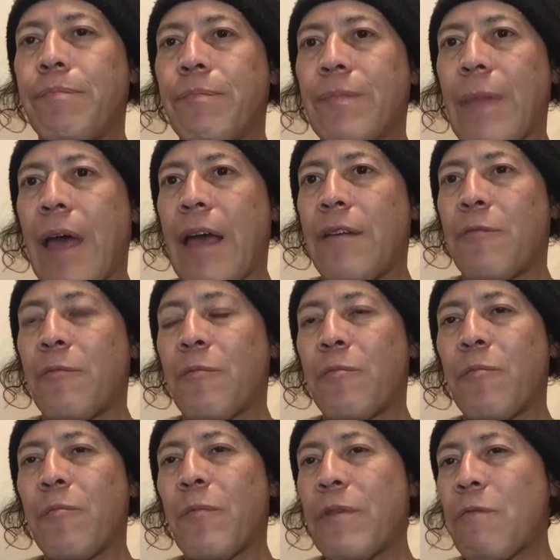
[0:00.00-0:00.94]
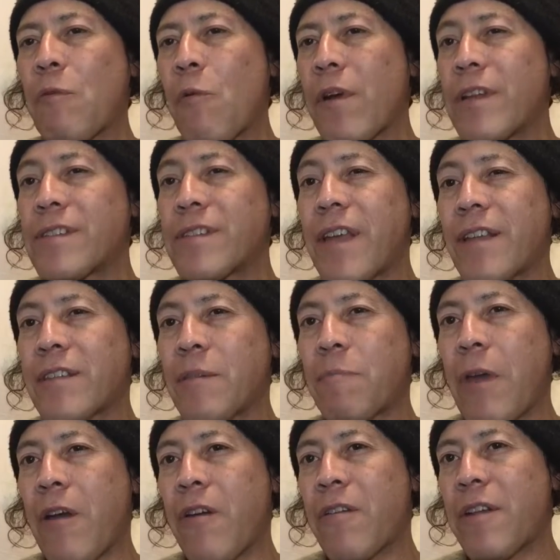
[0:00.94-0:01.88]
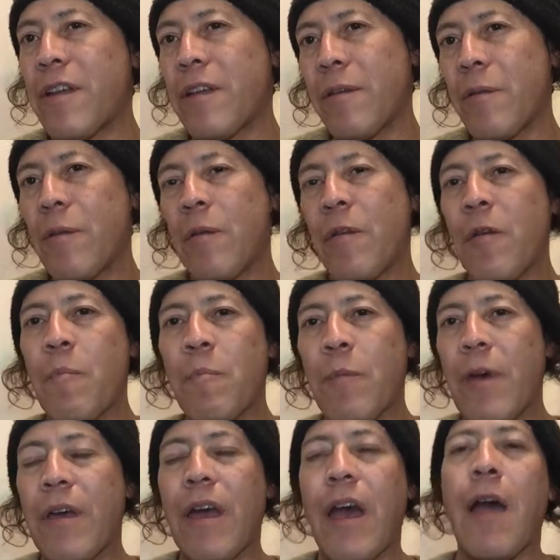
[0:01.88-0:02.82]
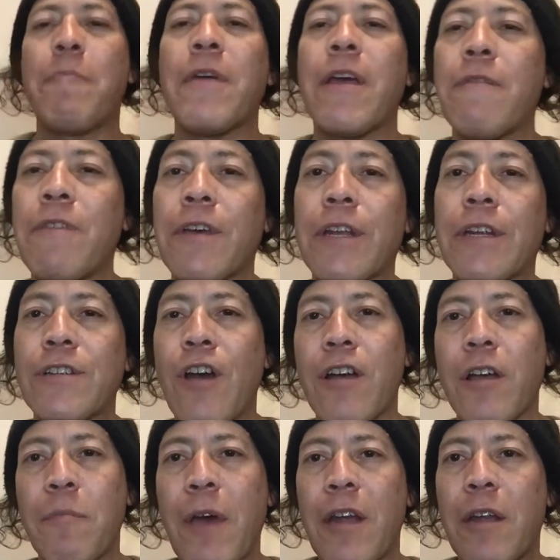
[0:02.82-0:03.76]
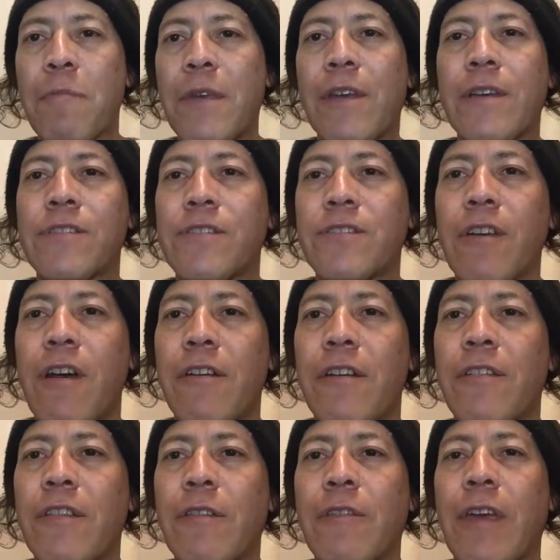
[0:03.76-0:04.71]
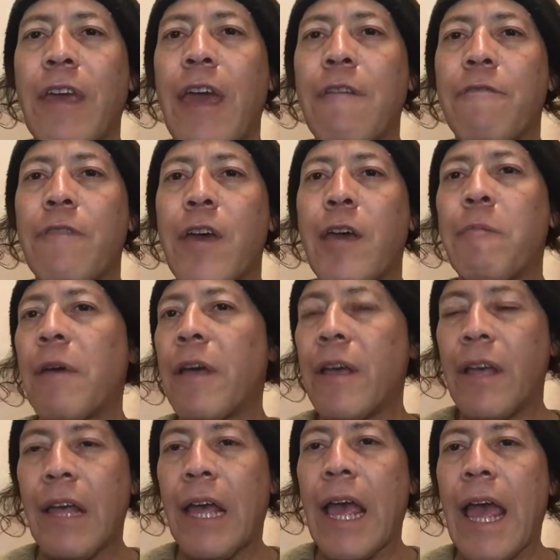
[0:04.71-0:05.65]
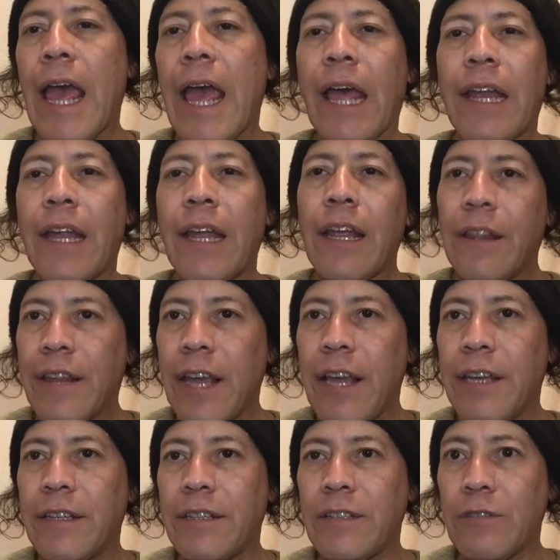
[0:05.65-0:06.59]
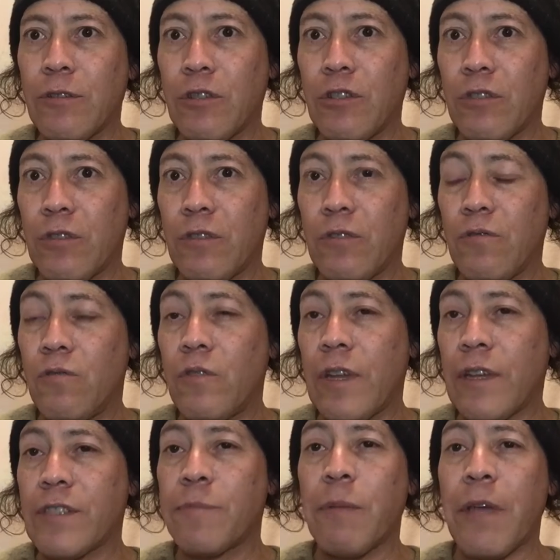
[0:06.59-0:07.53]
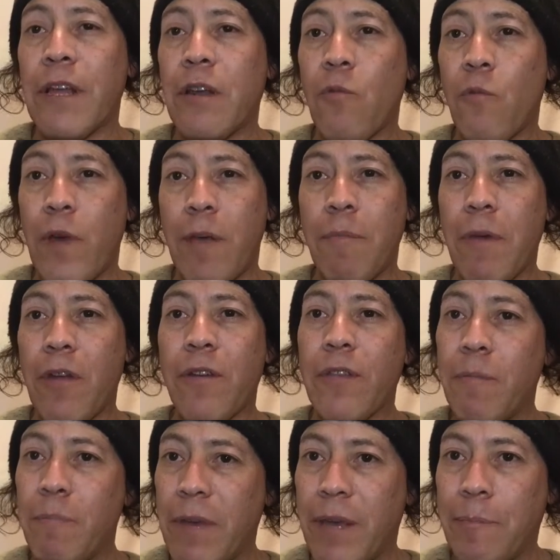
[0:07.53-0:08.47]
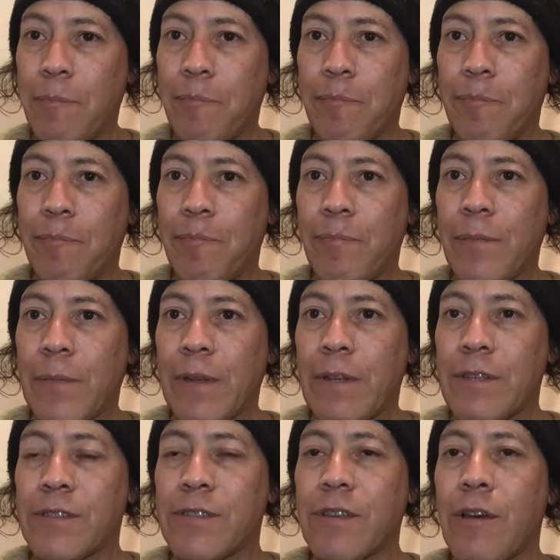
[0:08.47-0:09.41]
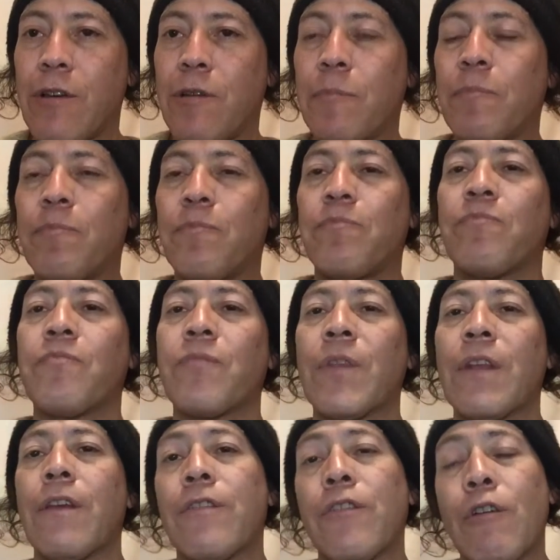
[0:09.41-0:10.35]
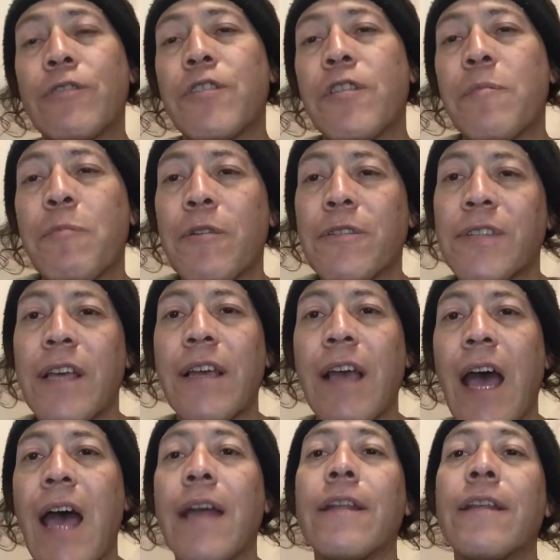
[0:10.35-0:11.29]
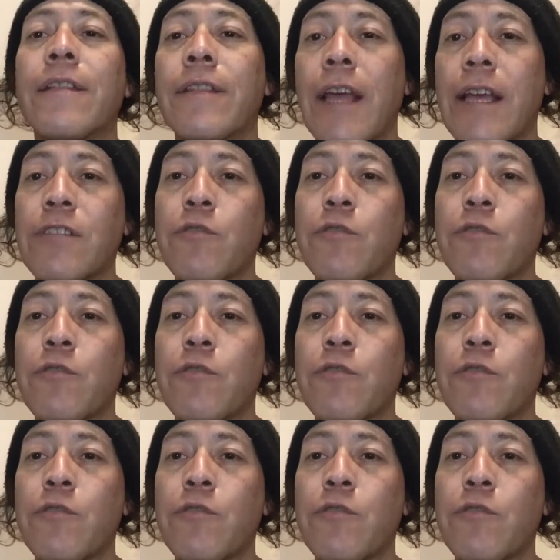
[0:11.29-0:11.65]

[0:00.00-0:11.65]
I don't even want to say it's a parody, but I'm not even going to talk about it because you saw it on the Kayfabe, and they explain it way better than me. So, those are the books I got. Thanks for